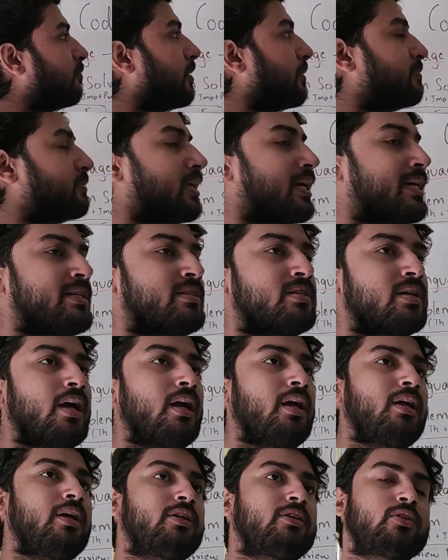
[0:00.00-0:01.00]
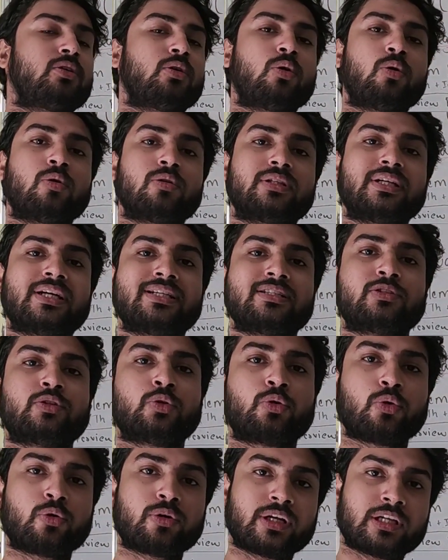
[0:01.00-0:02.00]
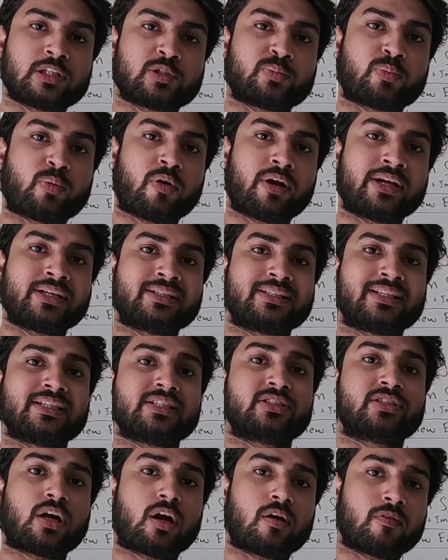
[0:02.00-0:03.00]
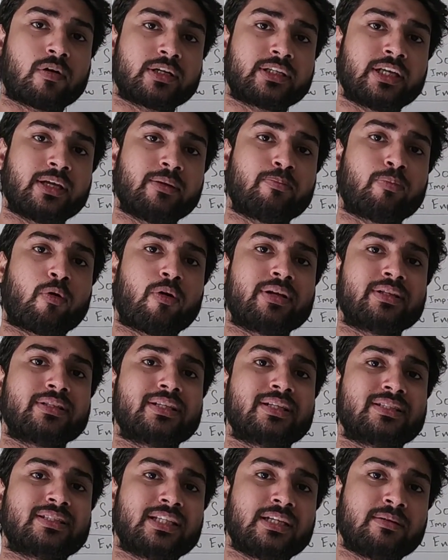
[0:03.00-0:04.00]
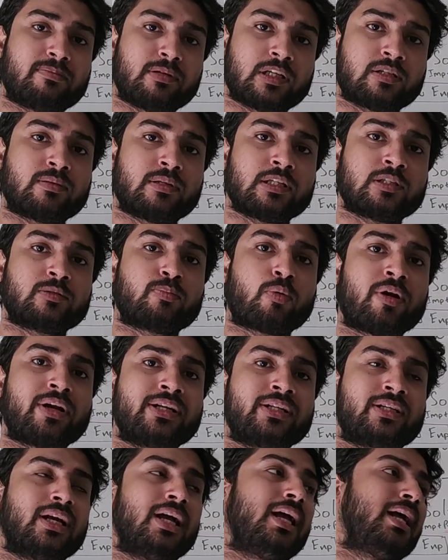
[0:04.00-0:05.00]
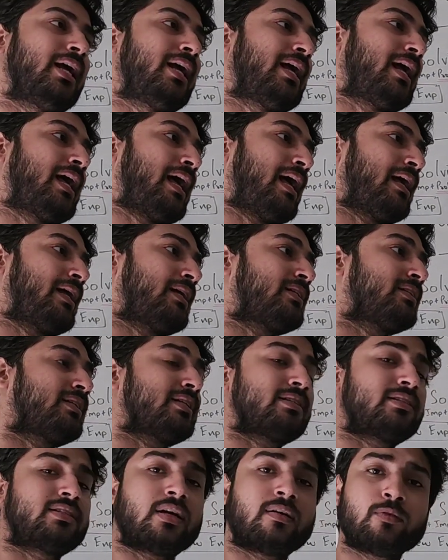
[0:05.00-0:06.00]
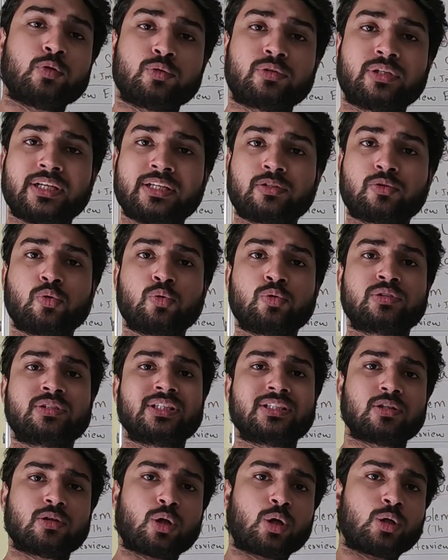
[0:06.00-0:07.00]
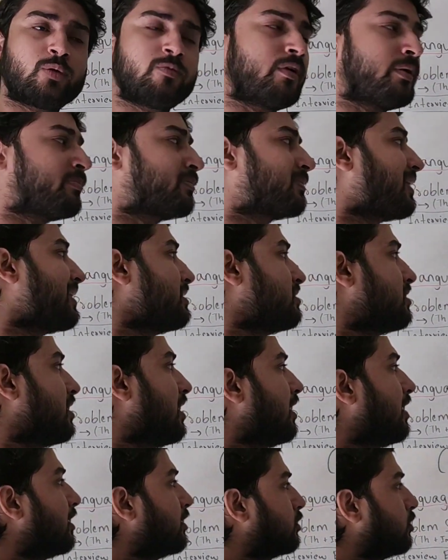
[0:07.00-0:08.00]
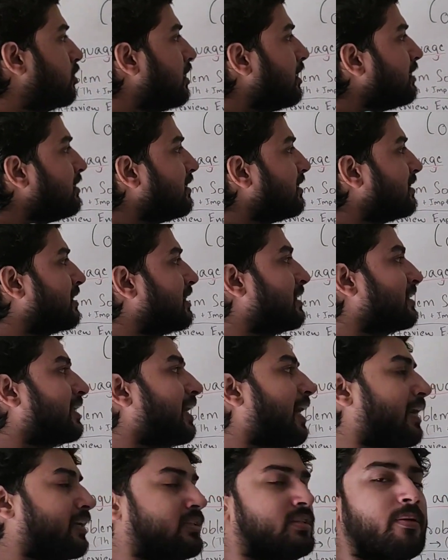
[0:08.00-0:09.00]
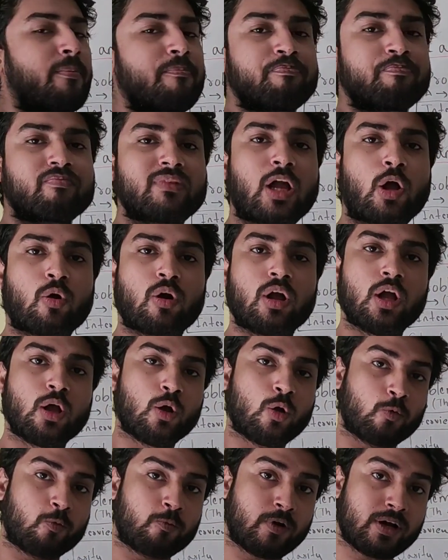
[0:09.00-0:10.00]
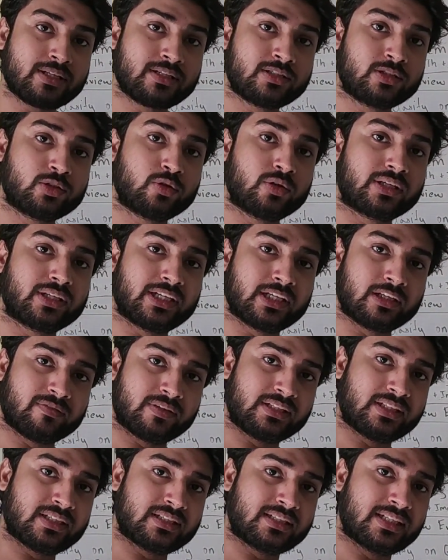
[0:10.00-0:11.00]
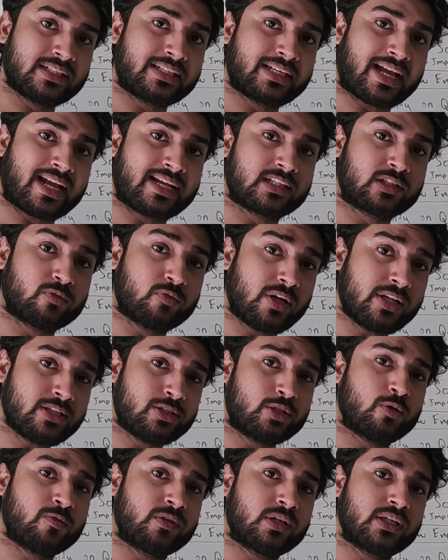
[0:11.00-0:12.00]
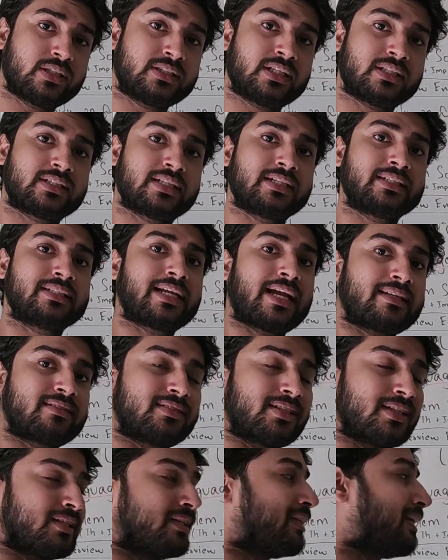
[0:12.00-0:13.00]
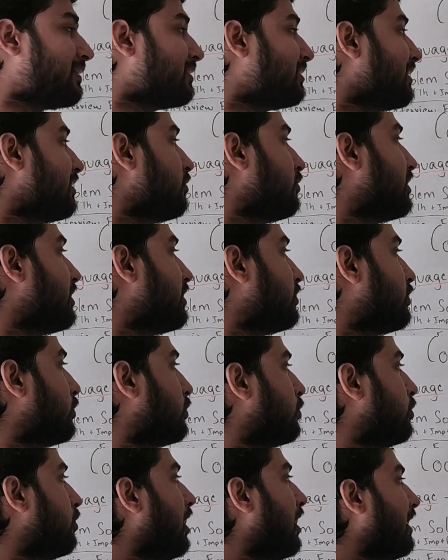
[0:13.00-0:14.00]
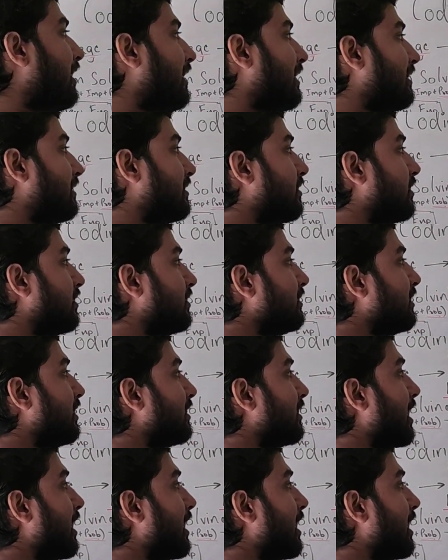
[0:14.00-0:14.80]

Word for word: of websites. So there's tutorials point, there's Java T point, there's C plus plus point, and there's W three schools, there's a lot of websites. So learn the syntax. Now, once you're clear with the syntax, once you've learned the syntax, then the next thing you need to do is learn the